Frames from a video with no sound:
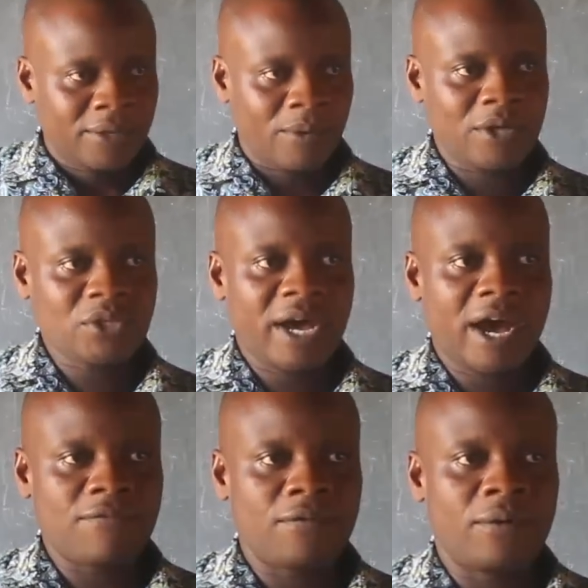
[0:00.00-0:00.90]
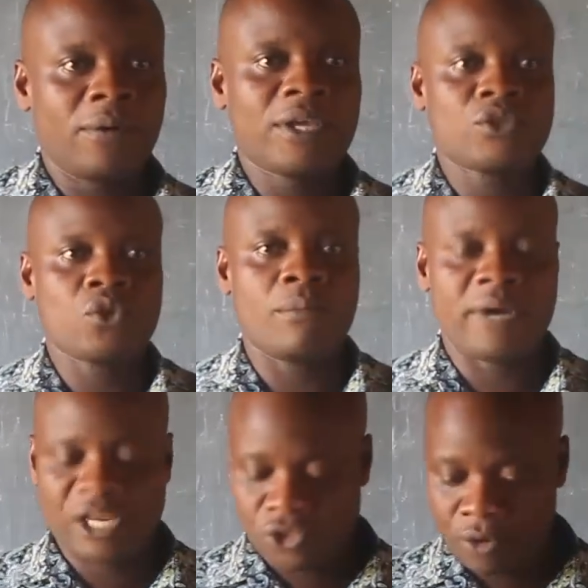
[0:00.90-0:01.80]
We also have Kisumu
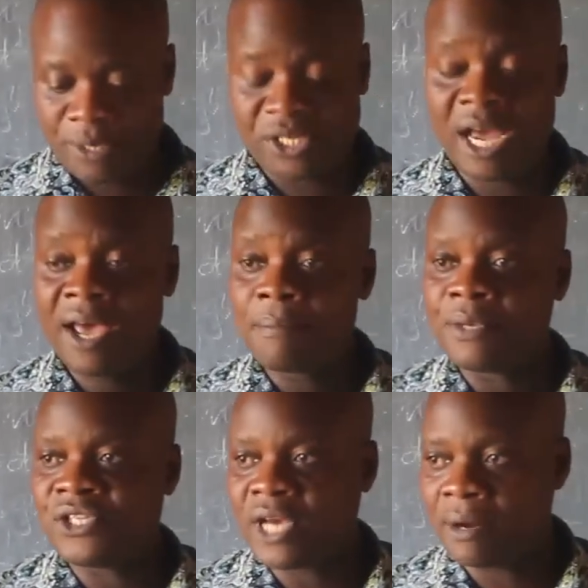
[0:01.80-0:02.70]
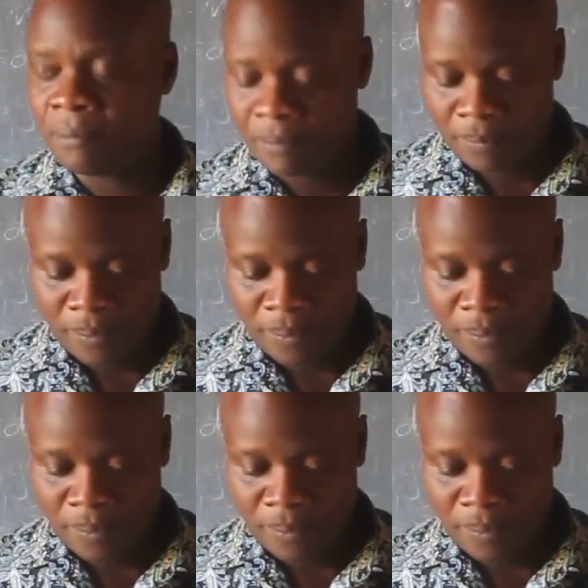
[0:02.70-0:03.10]
National Museum.